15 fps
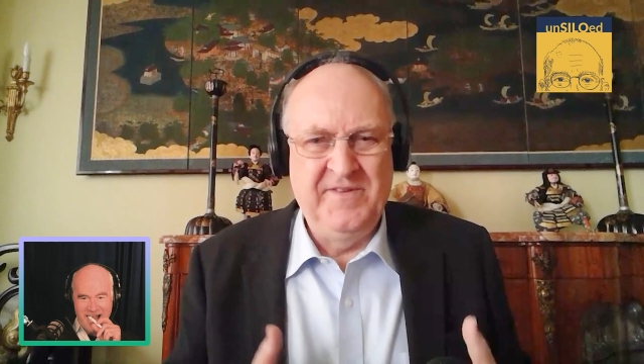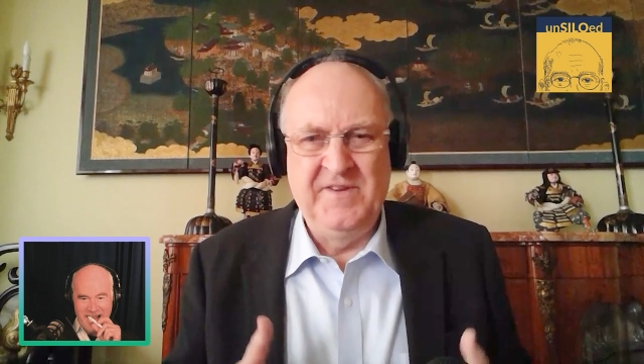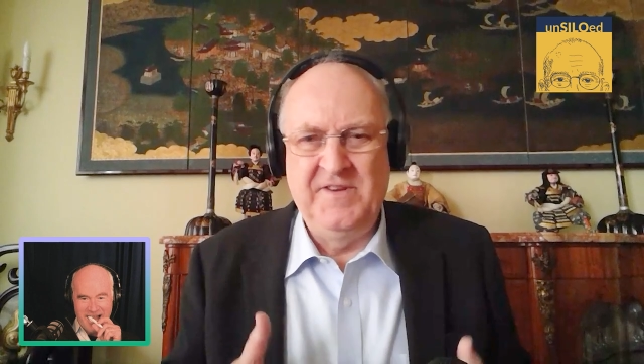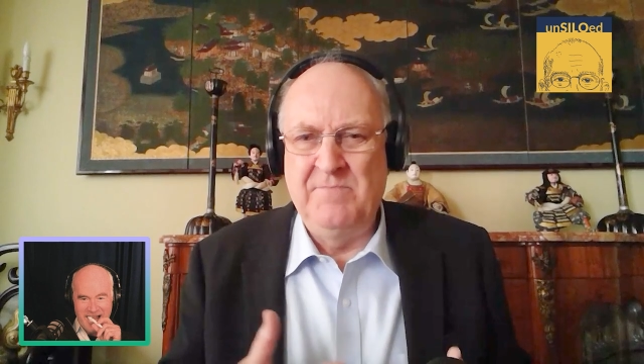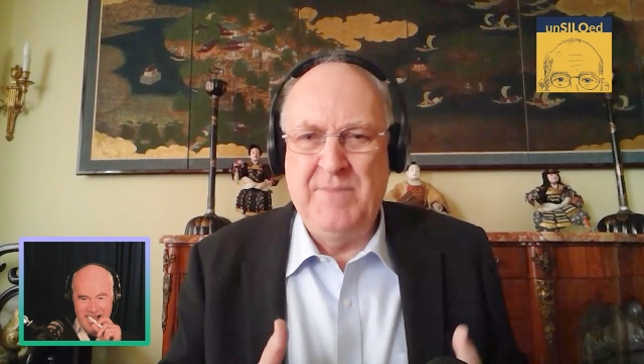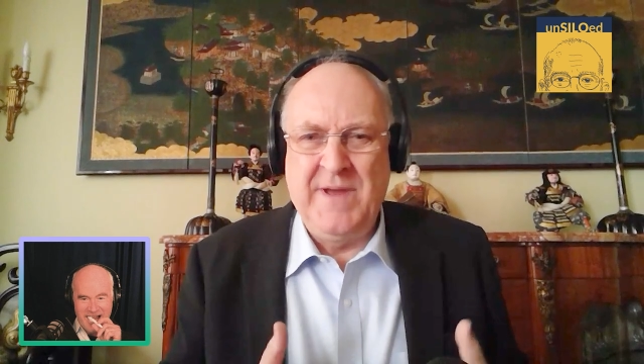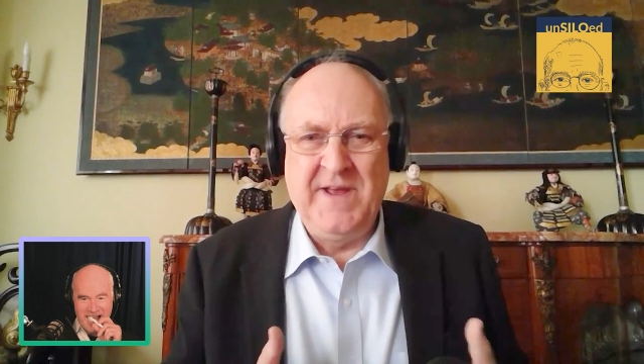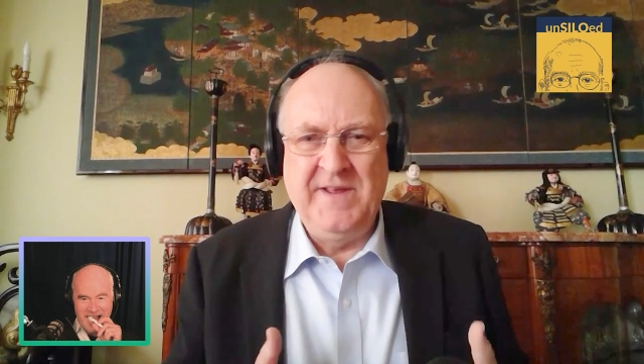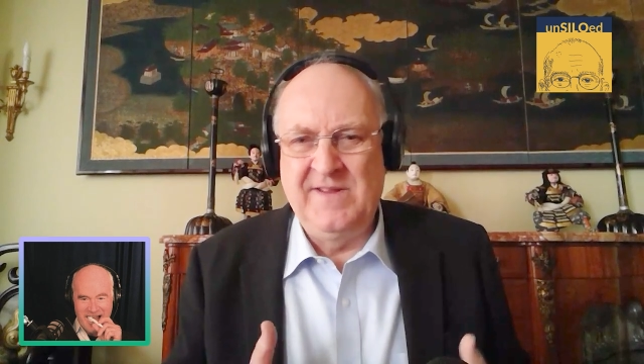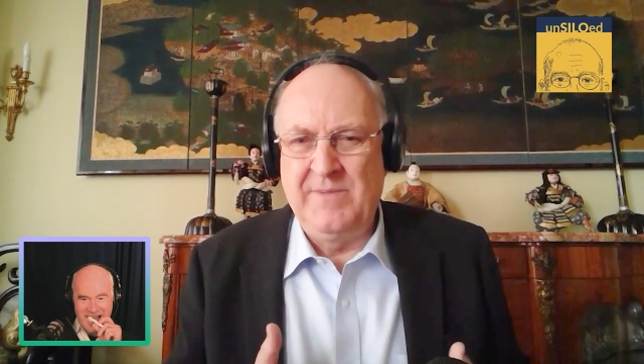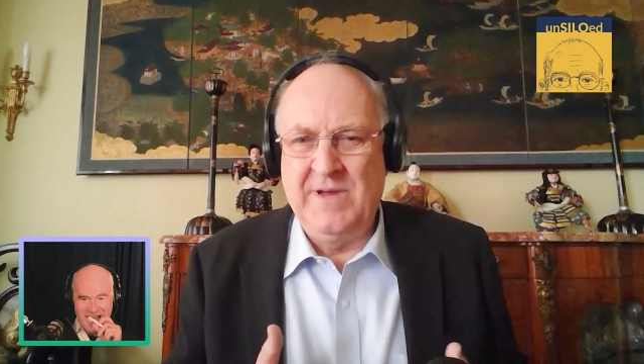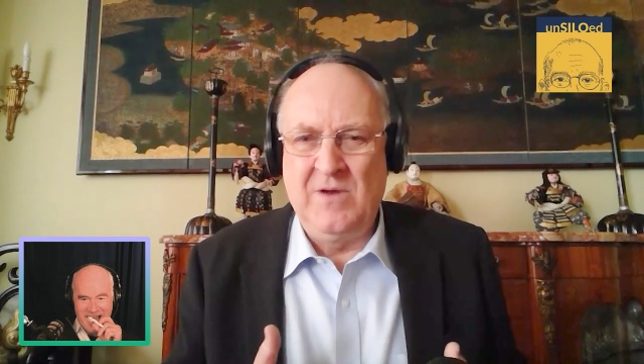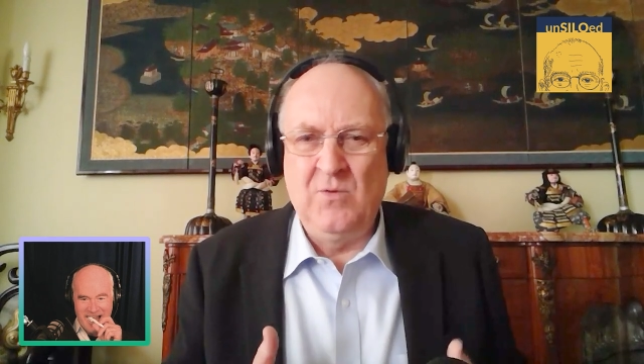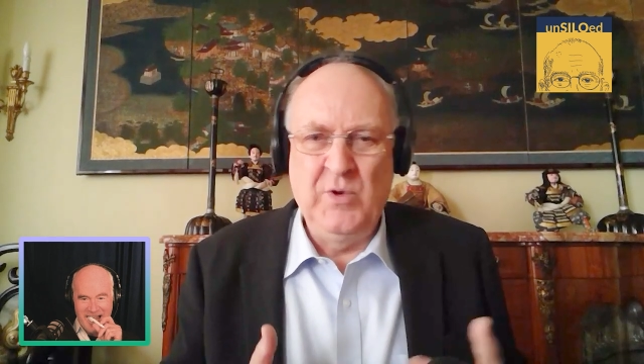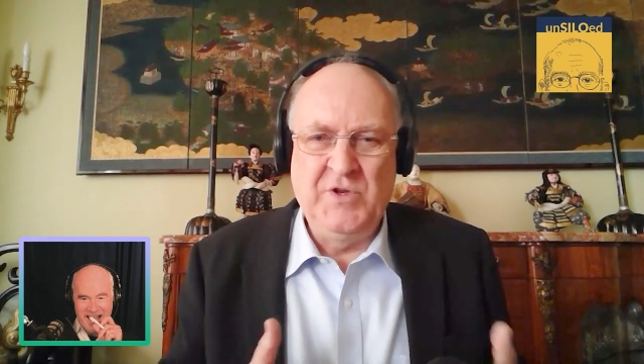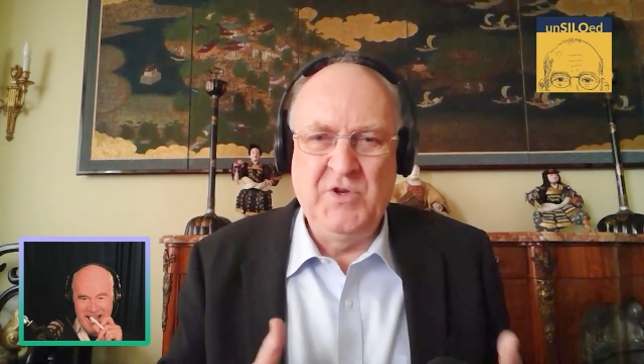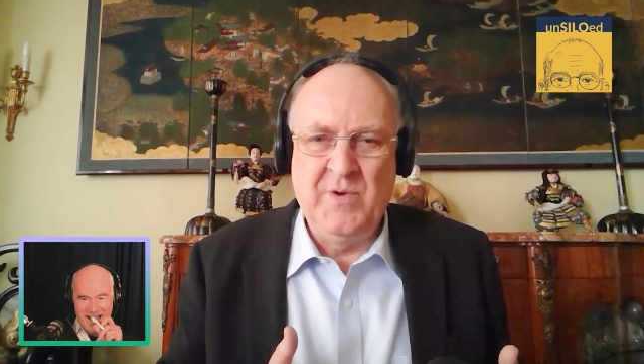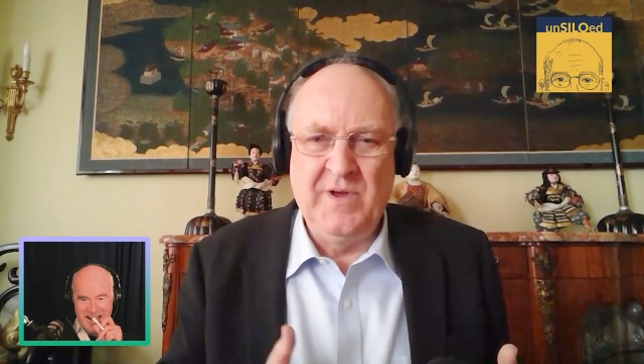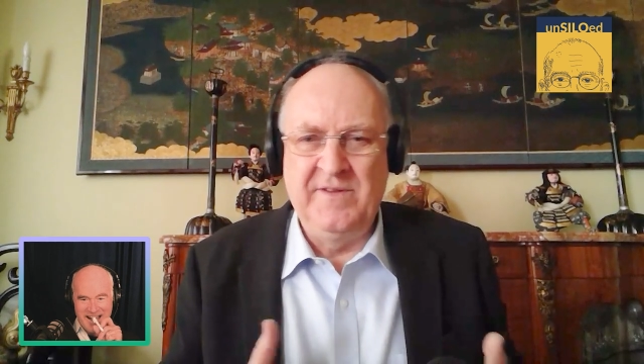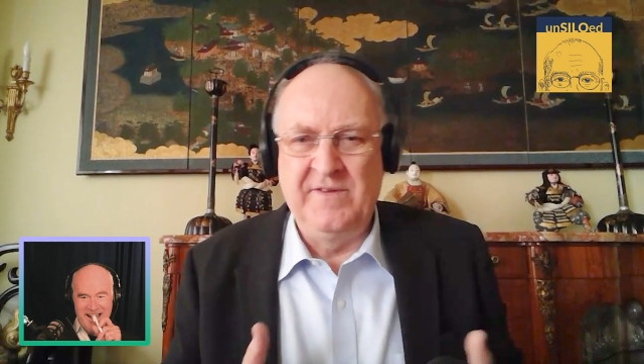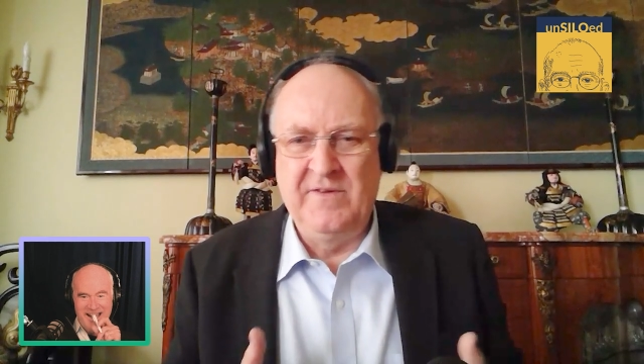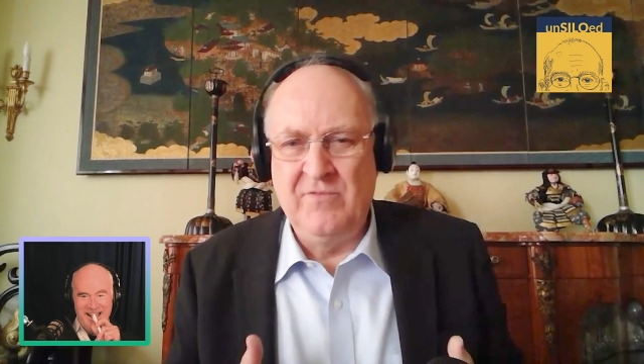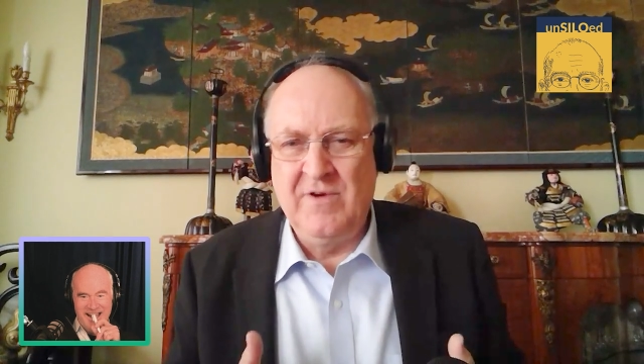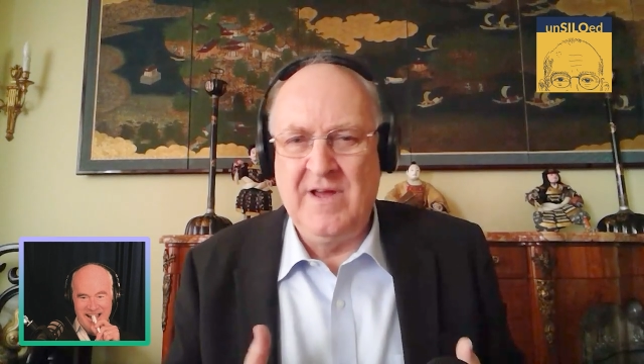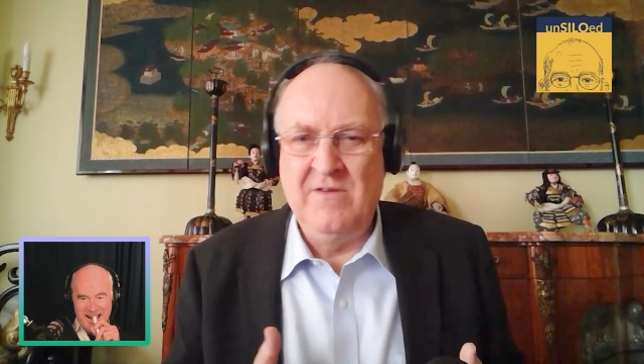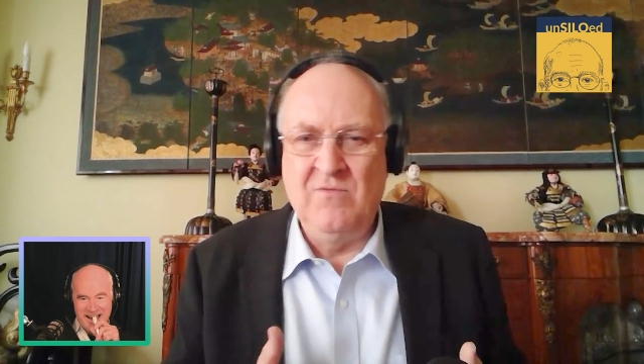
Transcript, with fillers: of debates about which one's the right